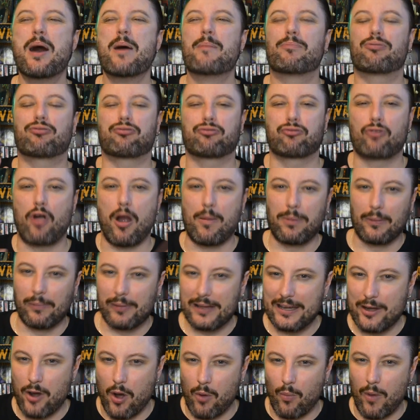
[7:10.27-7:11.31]

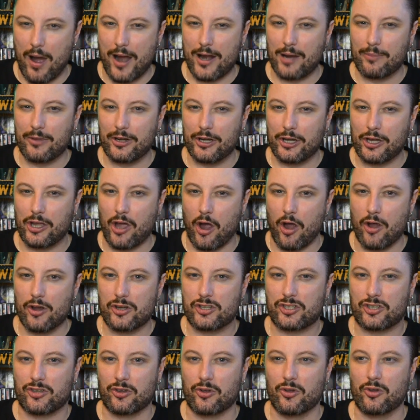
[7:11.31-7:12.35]
Probably not one I'm going to go
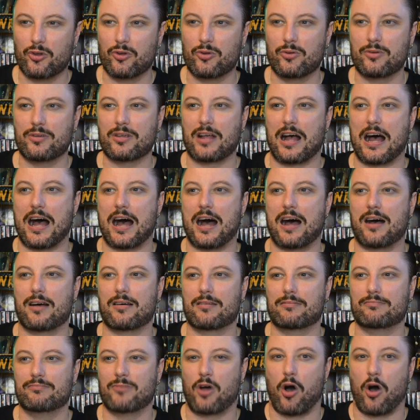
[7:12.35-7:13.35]
to uh,